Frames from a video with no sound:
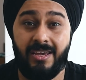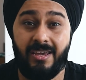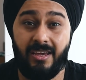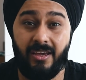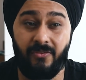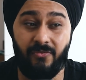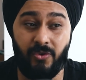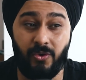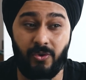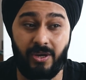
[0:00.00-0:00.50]

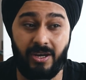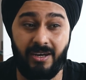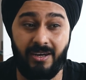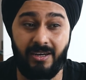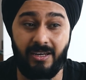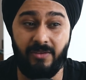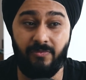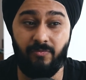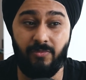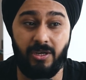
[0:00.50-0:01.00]
If you can
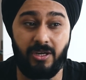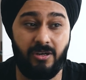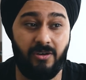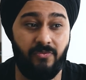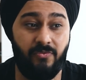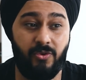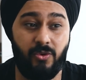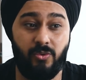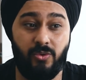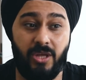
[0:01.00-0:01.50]
leave me a
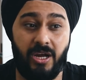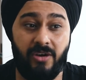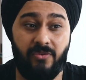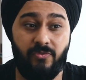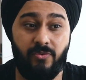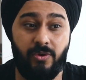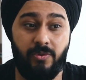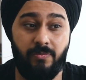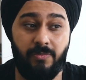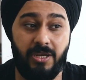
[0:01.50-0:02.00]
review, that
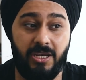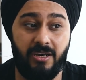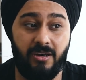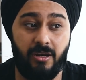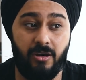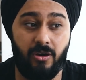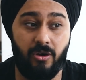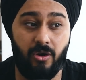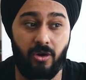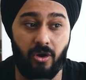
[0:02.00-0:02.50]
would mean a
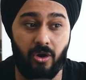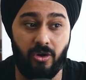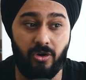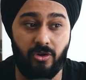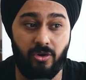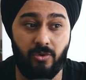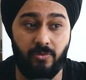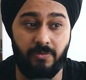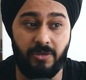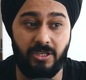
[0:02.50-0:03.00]
lot
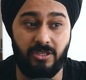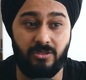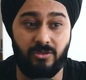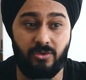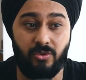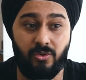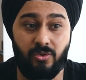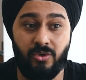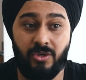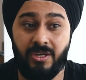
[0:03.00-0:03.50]
to me.
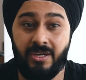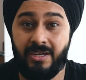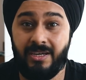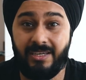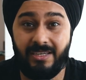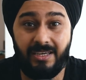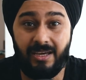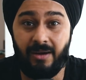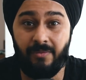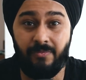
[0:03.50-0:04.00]
So
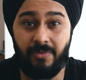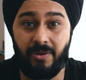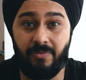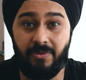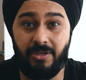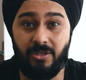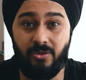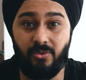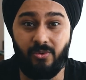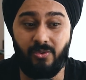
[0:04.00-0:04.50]
yeah, maybe
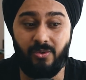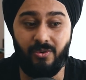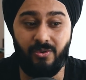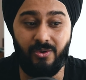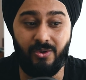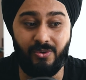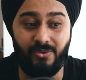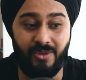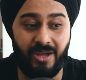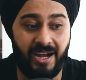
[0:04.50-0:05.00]

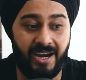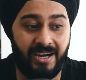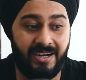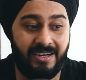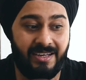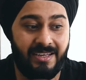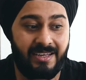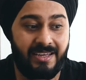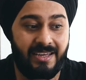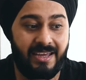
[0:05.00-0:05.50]
do that,
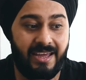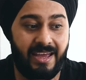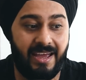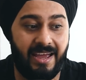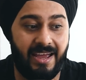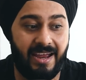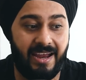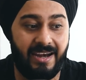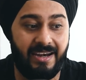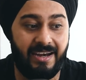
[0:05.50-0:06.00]

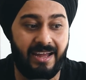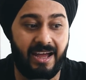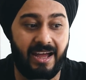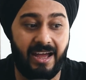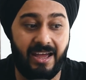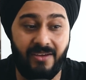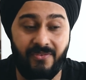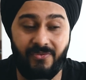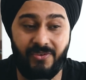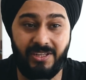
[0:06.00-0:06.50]
and
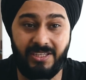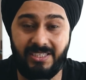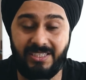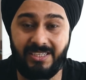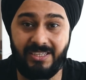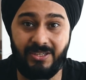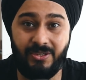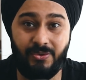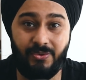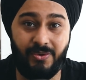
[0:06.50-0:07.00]
I will see
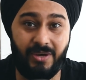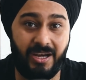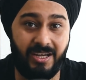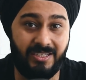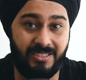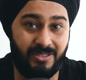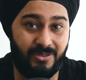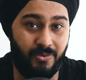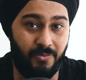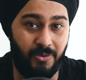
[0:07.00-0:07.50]
you
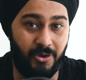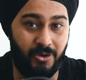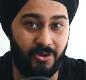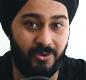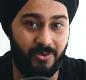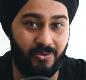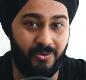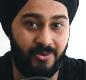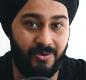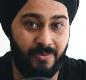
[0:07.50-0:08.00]
guys
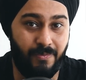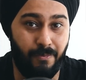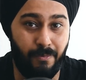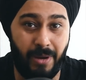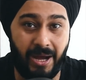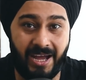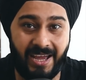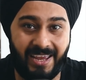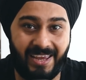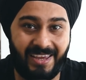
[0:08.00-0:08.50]
tomorrow.
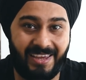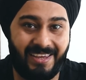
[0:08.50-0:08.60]
Bye.